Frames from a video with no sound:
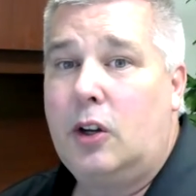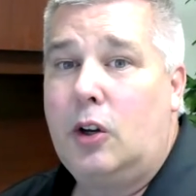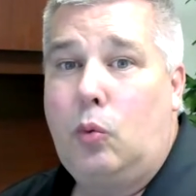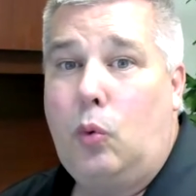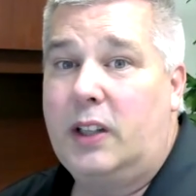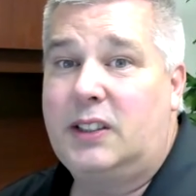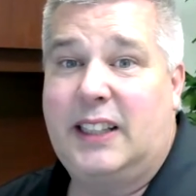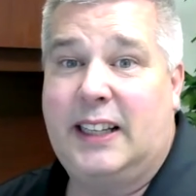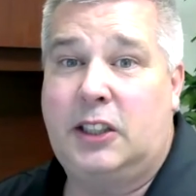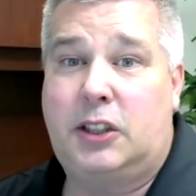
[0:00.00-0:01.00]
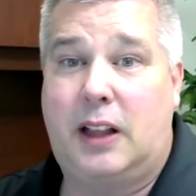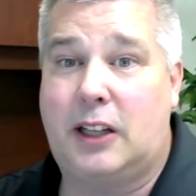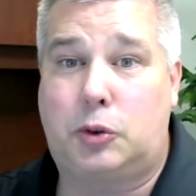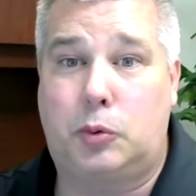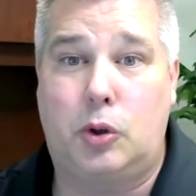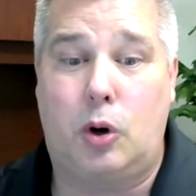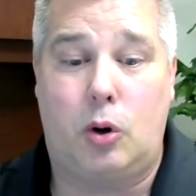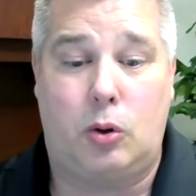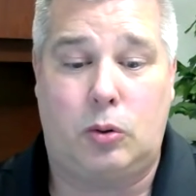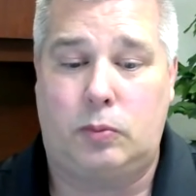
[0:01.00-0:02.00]
what is the intellectual
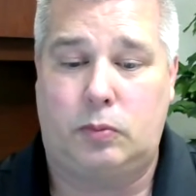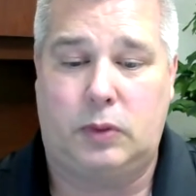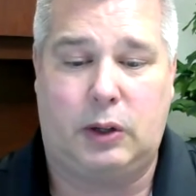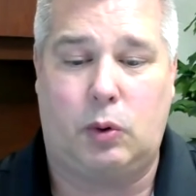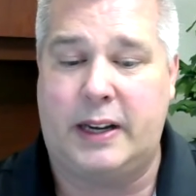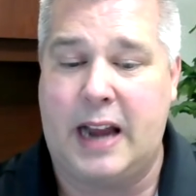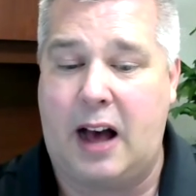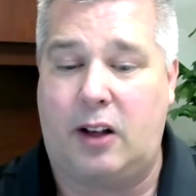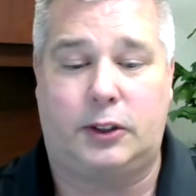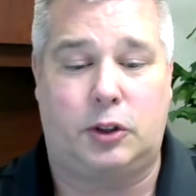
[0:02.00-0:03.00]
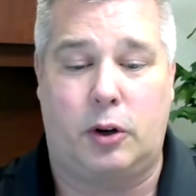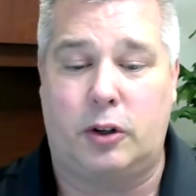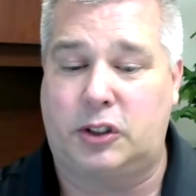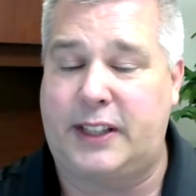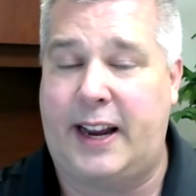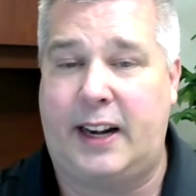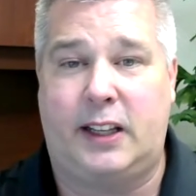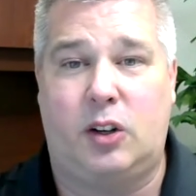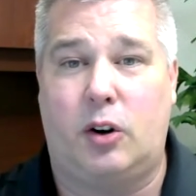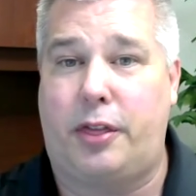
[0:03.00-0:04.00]
goal, like what knowledge or
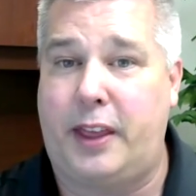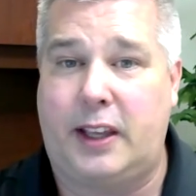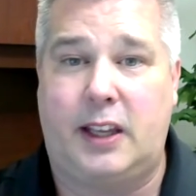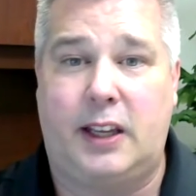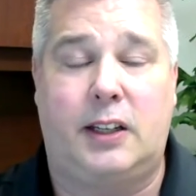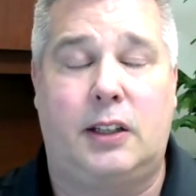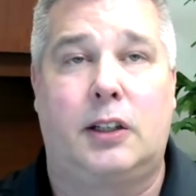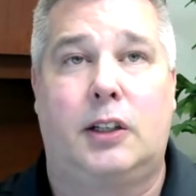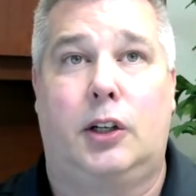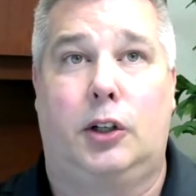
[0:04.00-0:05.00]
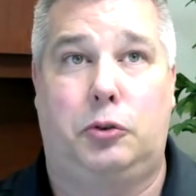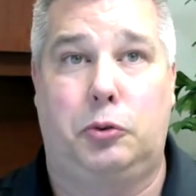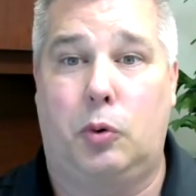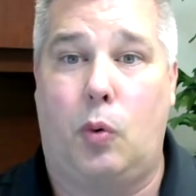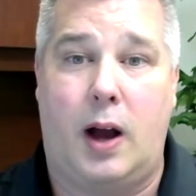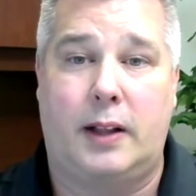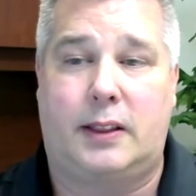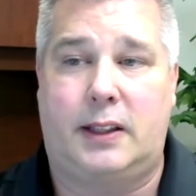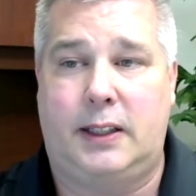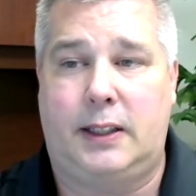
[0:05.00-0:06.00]
understanding or thinking do we want
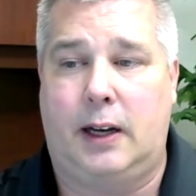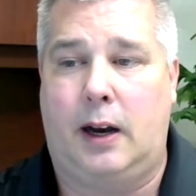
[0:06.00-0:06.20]
the